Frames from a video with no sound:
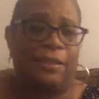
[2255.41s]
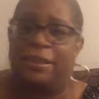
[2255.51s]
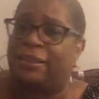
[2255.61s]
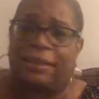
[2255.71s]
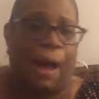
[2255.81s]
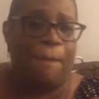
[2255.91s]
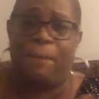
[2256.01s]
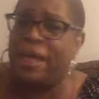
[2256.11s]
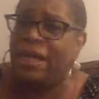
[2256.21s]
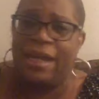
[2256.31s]
Stop
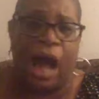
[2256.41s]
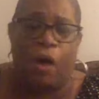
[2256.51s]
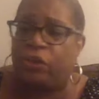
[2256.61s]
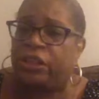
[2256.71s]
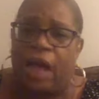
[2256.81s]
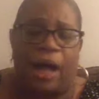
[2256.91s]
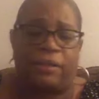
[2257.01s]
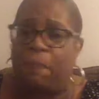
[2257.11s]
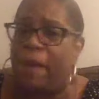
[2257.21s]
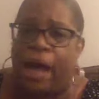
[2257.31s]
being all
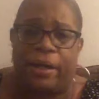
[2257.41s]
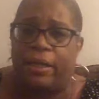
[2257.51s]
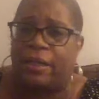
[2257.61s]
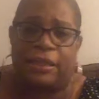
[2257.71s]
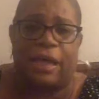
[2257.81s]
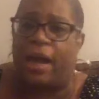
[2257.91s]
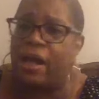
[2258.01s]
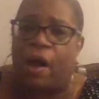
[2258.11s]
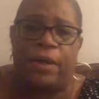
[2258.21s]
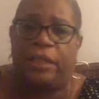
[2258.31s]
shocked about it because I done
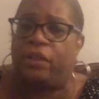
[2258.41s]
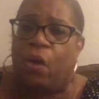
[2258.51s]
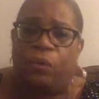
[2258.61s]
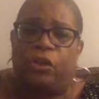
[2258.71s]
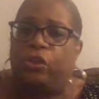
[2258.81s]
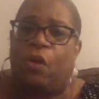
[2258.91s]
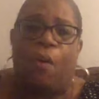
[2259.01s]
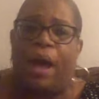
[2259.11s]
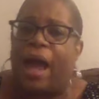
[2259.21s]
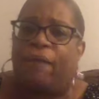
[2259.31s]
already told you you're
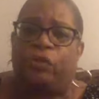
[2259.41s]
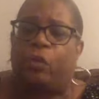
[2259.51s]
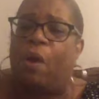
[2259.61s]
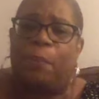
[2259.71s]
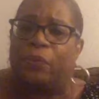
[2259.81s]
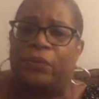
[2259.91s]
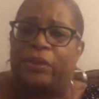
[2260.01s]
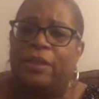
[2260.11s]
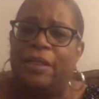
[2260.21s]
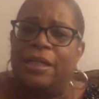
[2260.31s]
going to have troubles.